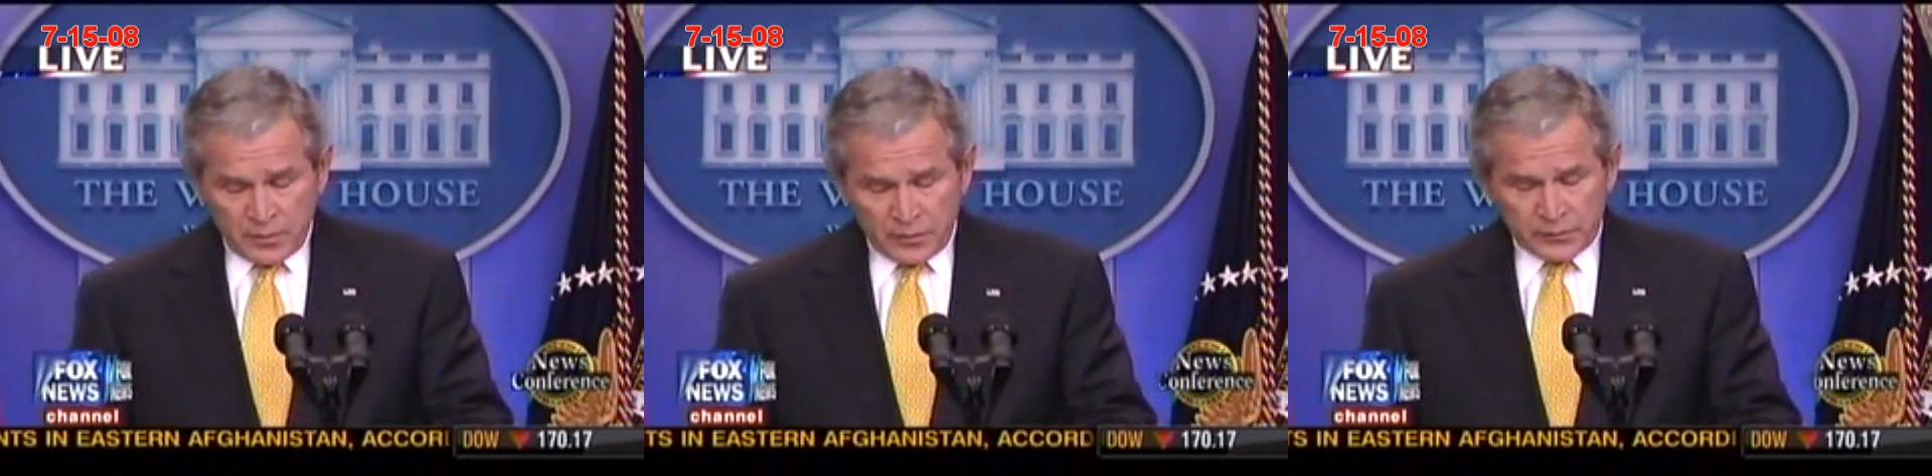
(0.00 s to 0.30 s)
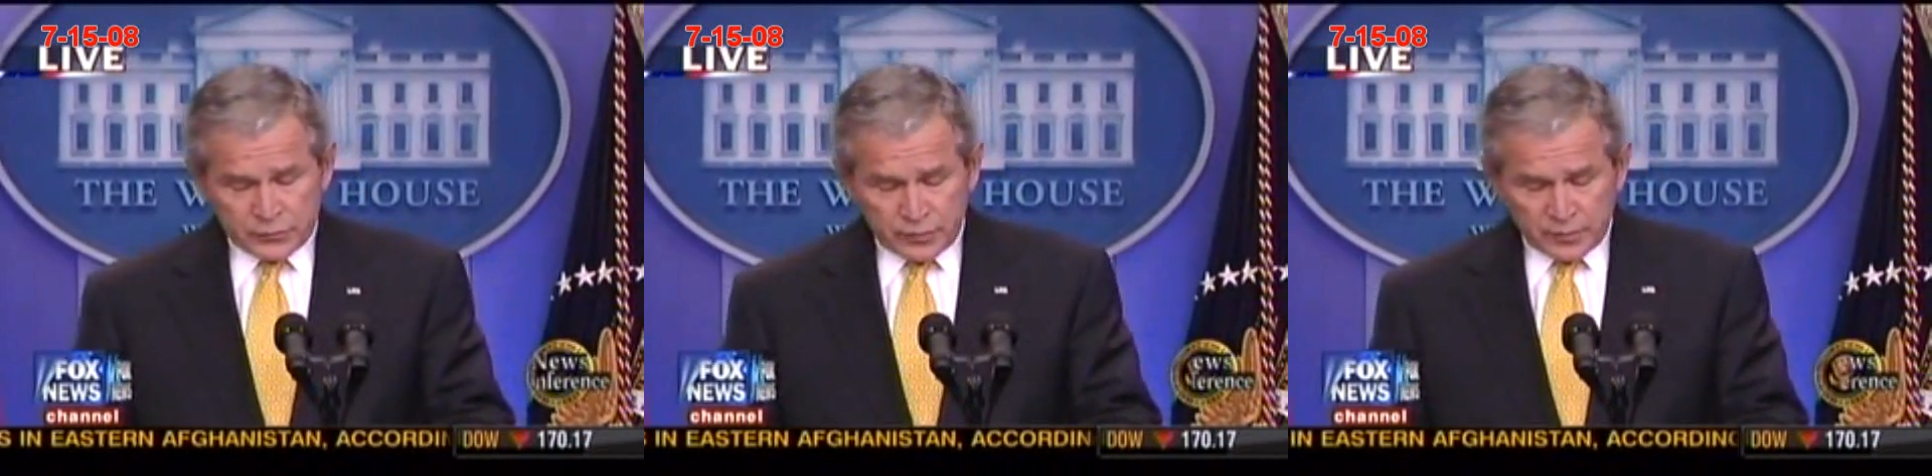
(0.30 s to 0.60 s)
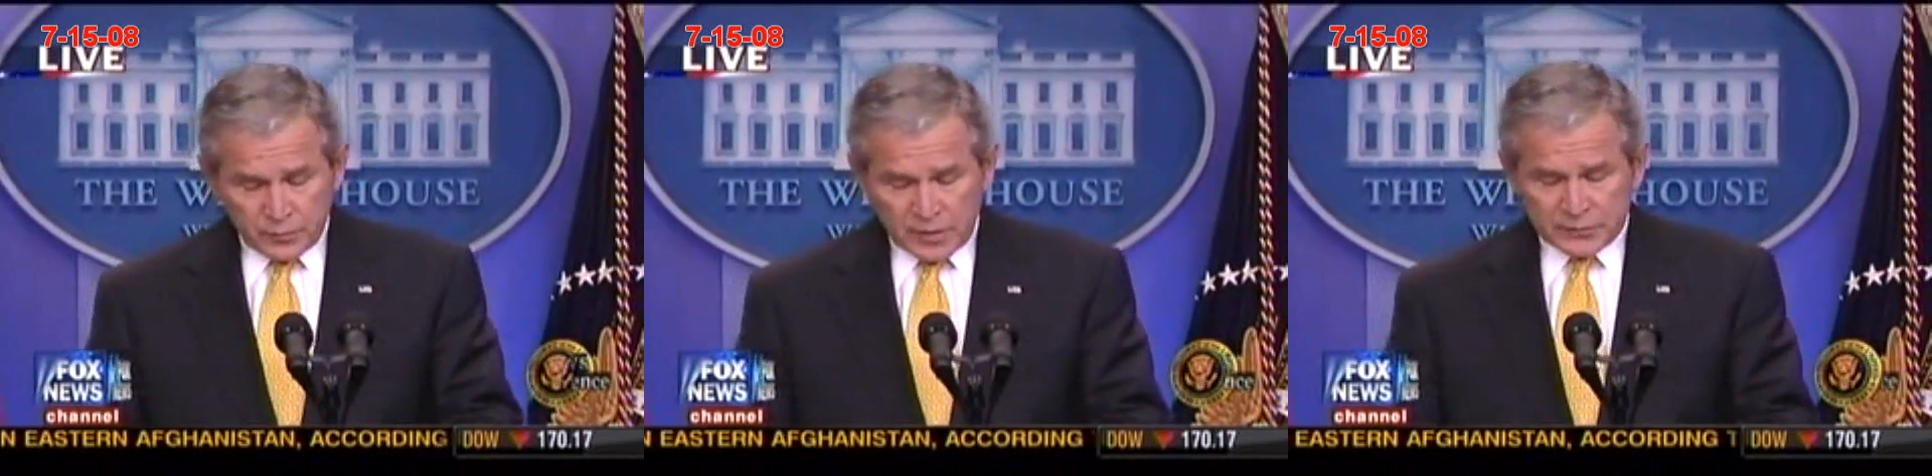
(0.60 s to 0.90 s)
These two
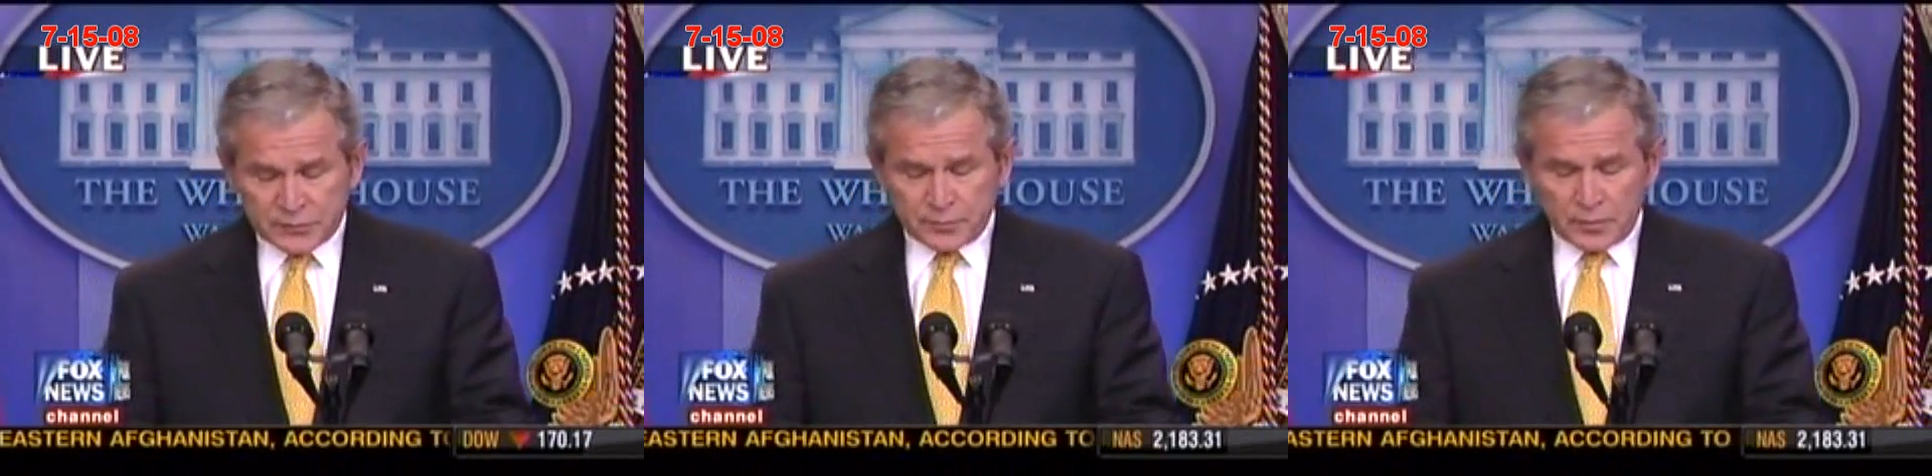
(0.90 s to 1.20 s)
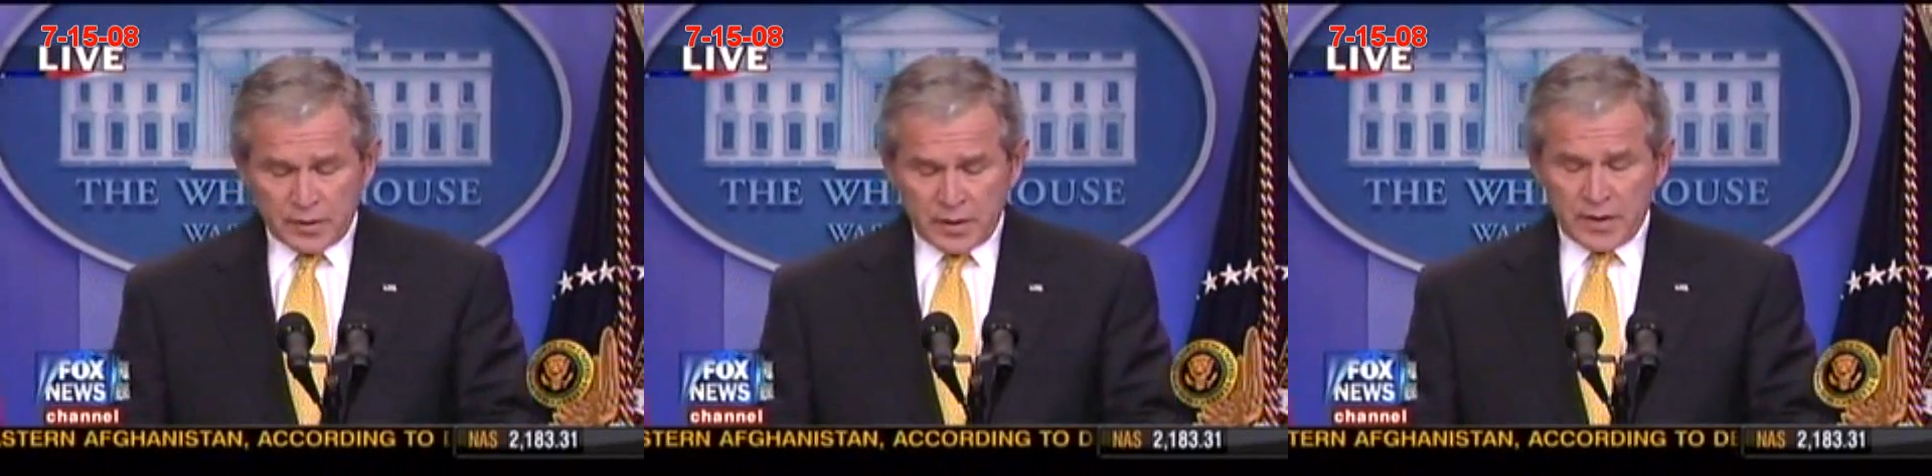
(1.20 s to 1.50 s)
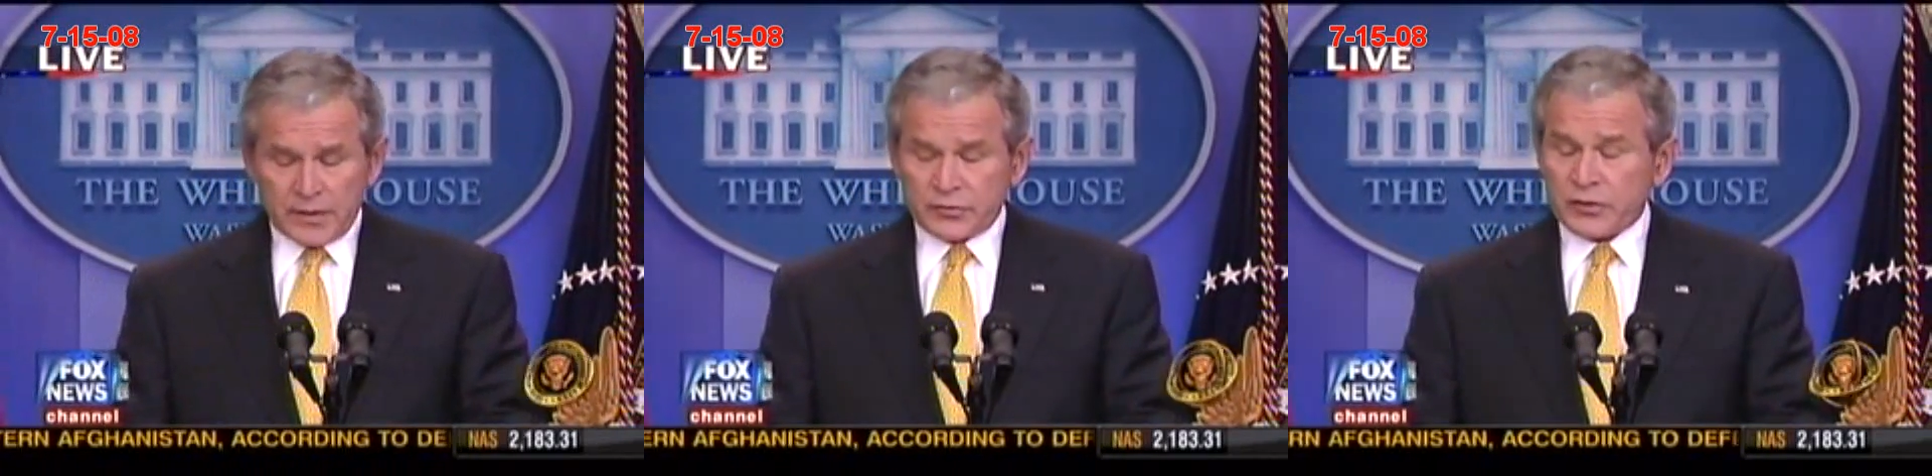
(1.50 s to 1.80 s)
enterprises play
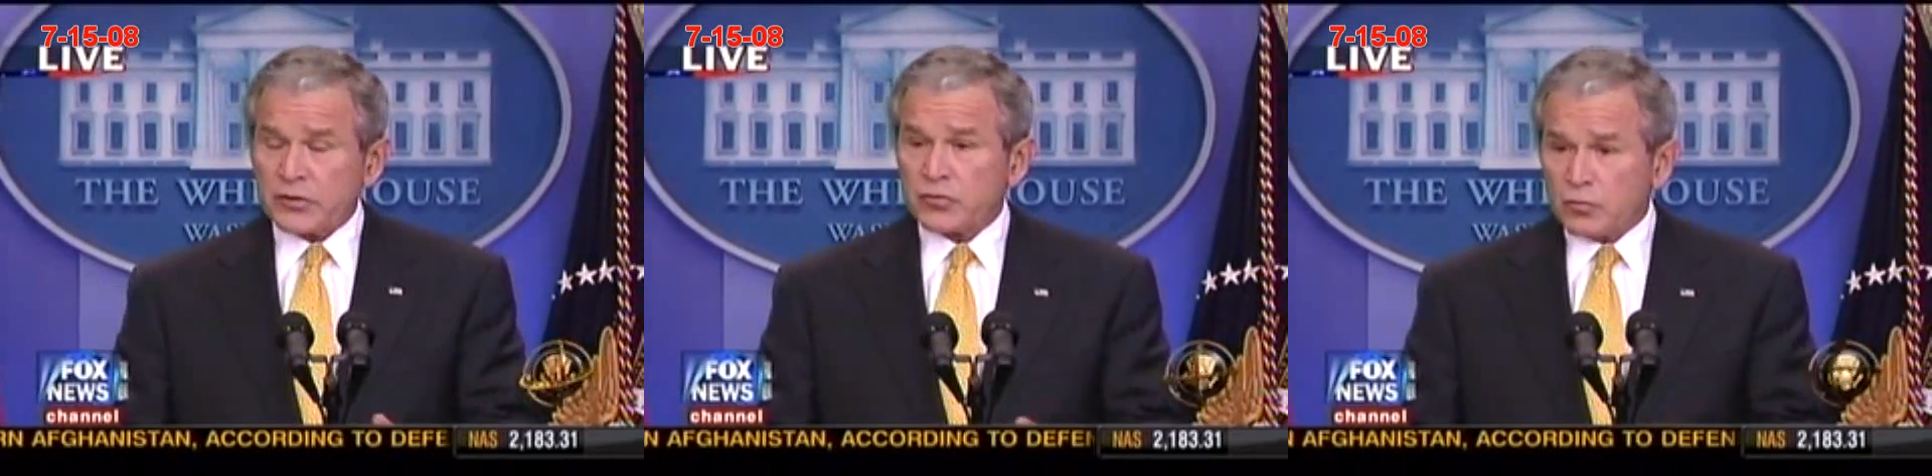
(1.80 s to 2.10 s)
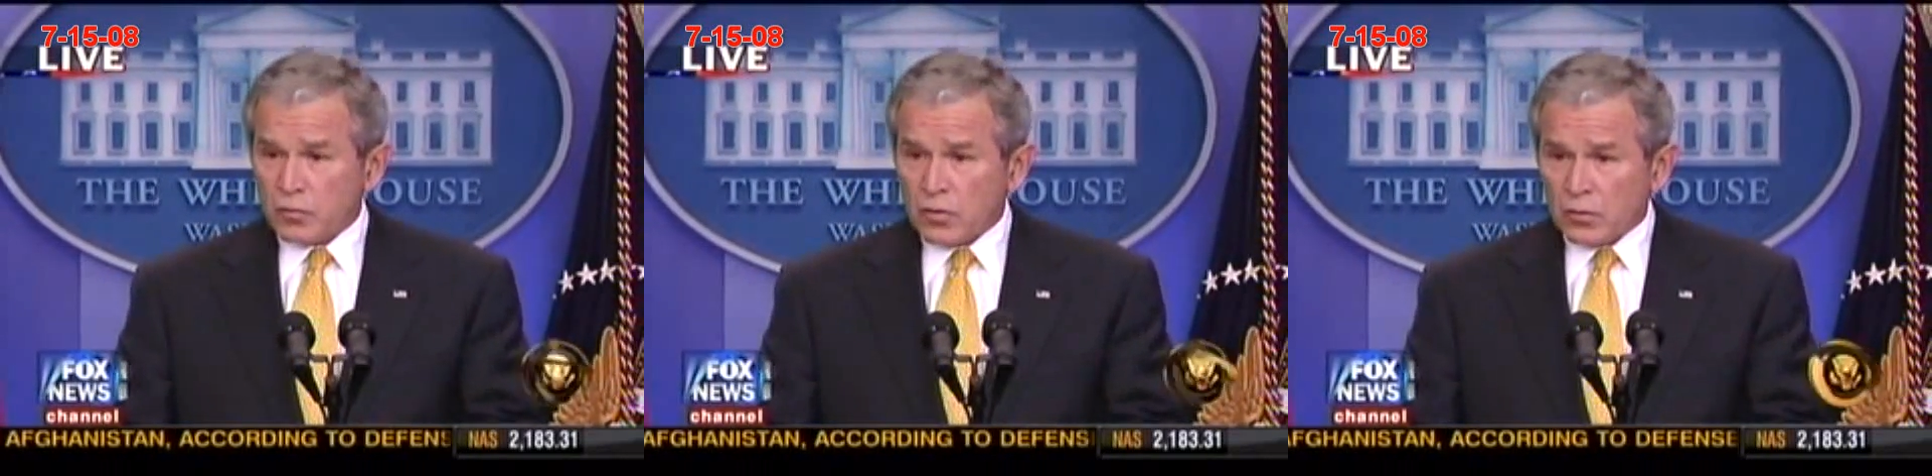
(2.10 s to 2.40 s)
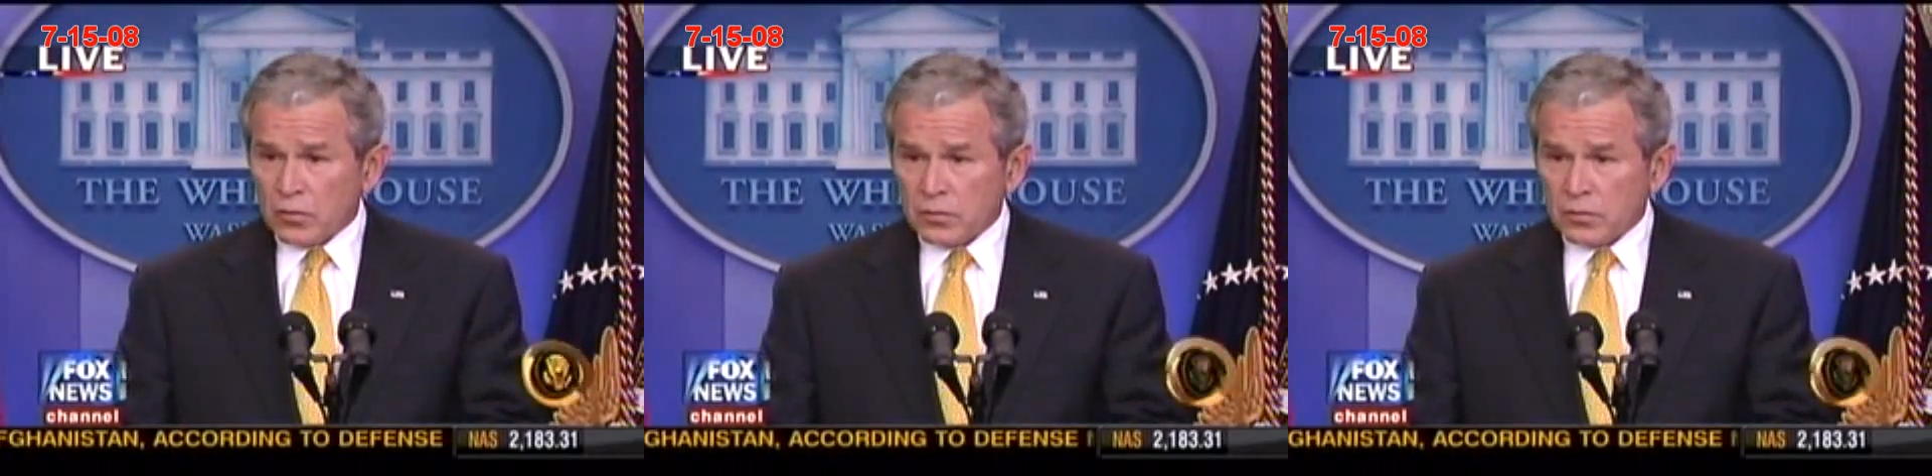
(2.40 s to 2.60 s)
a central role